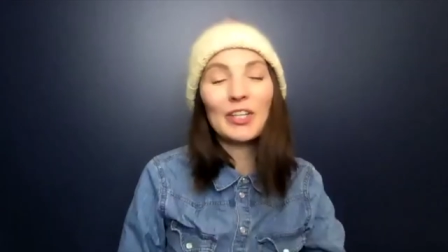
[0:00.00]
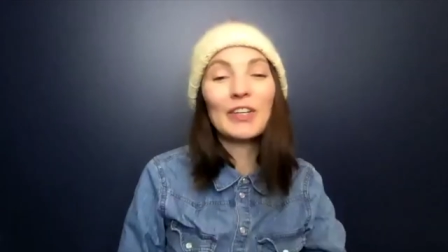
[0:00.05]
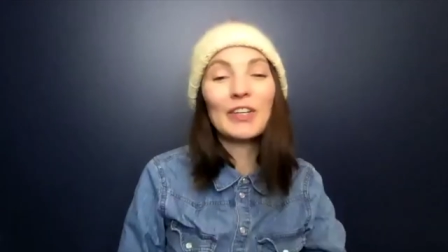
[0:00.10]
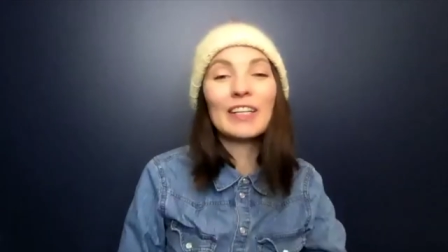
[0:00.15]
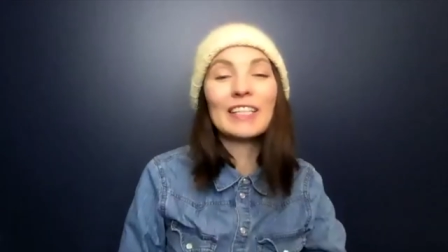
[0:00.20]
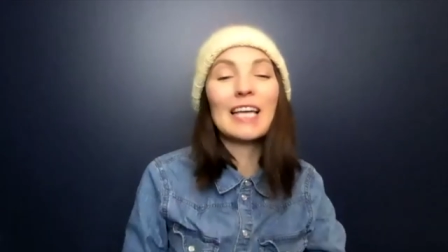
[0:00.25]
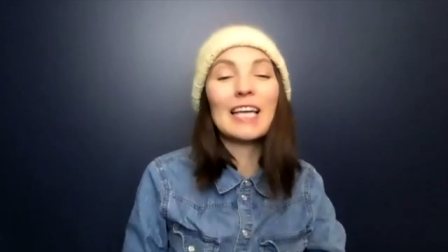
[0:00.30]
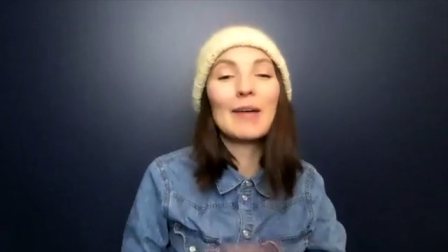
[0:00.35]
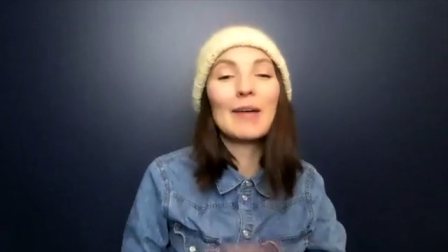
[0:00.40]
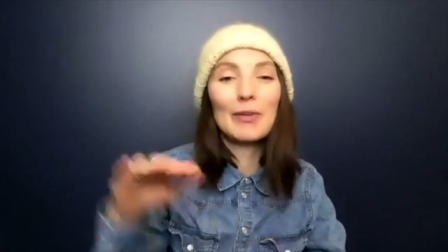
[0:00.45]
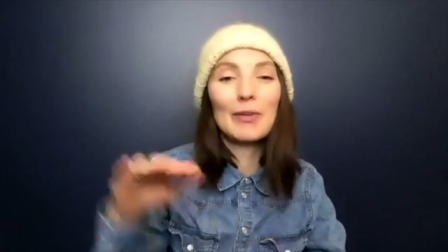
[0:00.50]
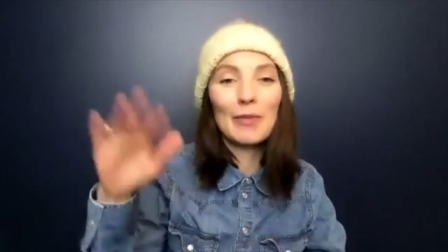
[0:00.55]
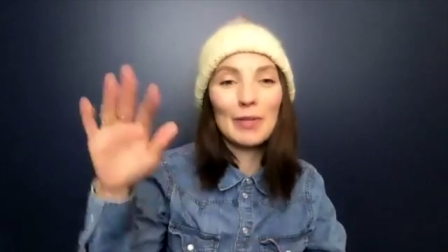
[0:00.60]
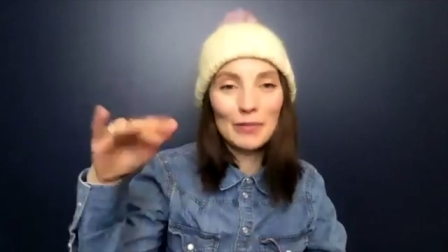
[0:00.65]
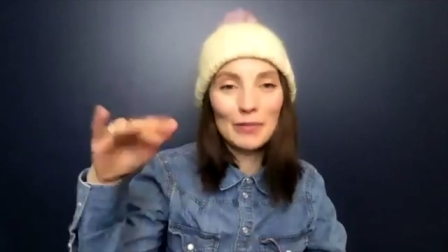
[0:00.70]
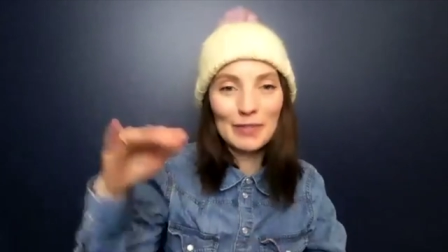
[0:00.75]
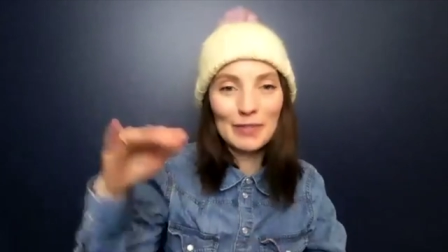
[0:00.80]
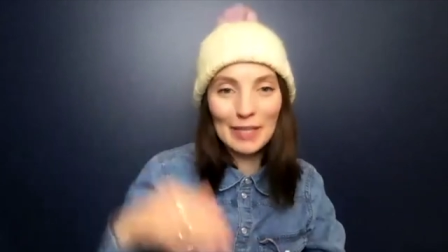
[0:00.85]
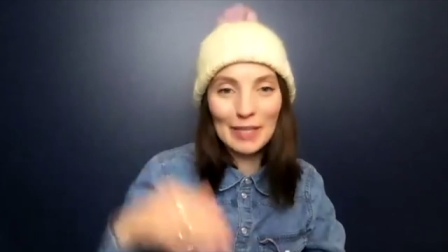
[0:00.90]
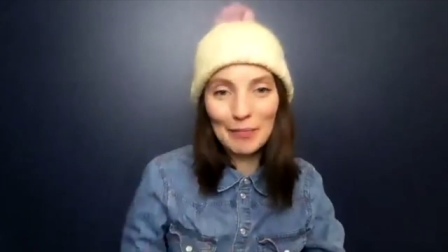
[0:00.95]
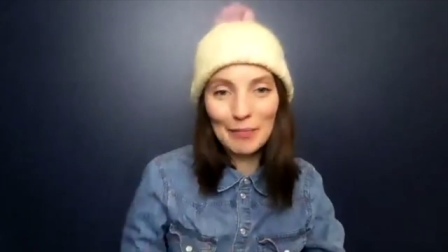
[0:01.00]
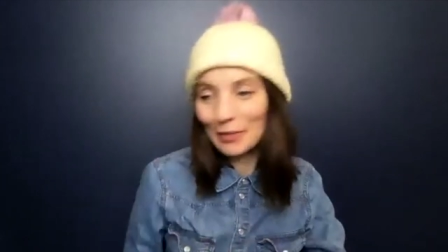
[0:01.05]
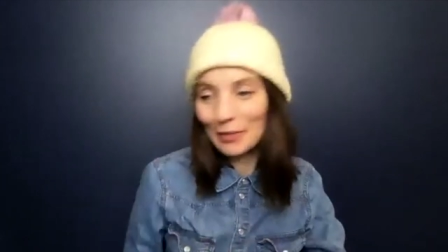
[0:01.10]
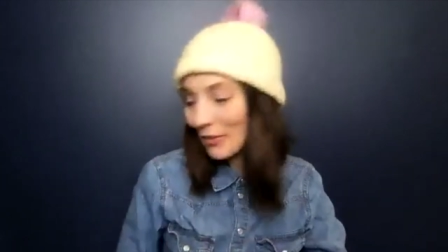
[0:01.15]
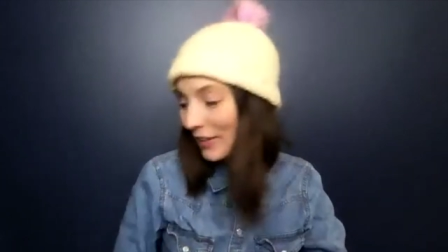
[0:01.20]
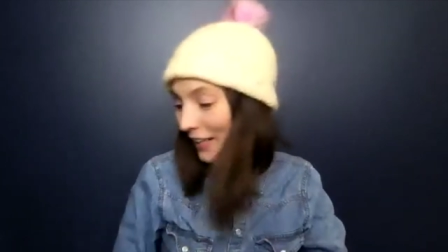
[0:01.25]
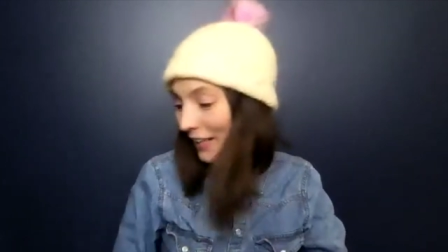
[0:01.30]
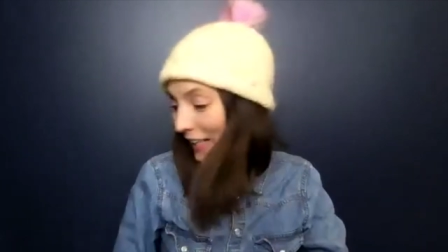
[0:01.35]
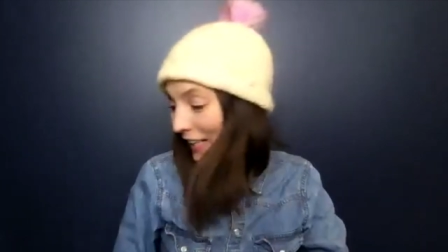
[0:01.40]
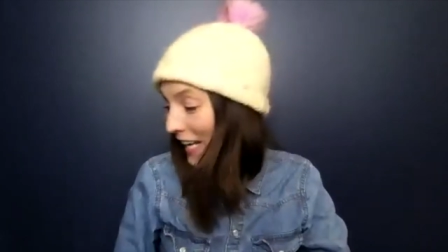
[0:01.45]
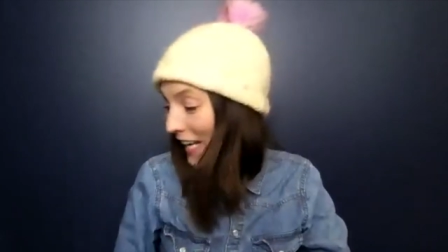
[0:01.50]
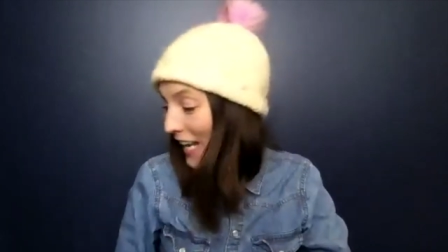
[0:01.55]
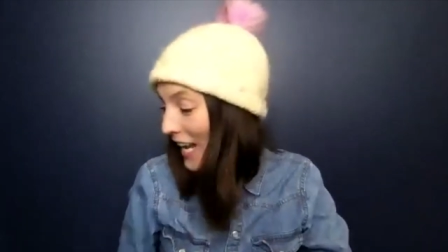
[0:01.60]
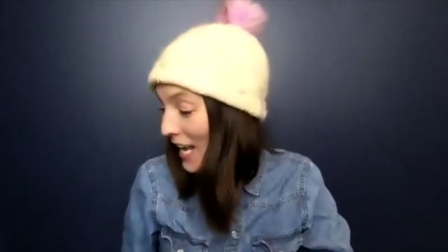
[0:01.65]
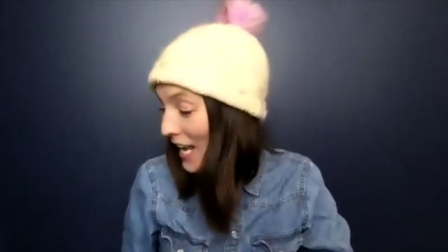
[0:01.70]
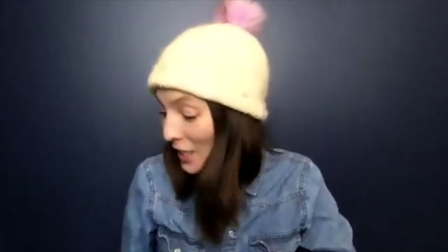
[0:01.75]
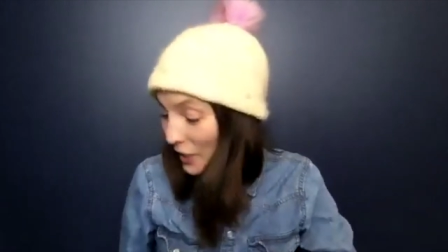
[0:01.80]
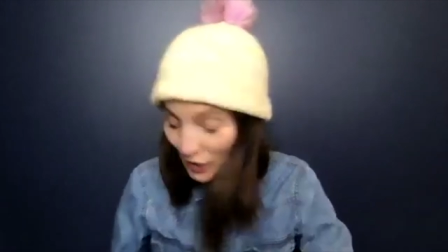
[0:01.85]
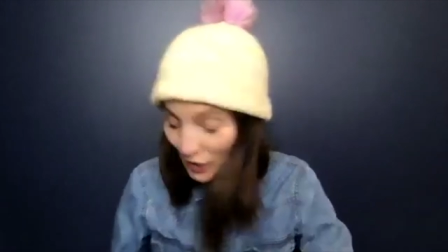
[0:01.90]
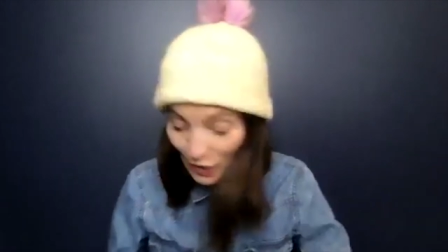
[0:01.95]
can tell me once we stop recording.
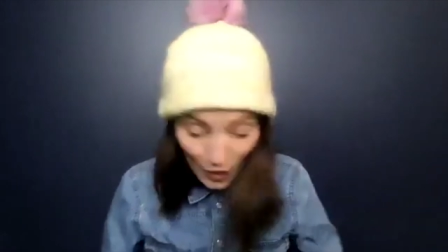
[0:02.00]
So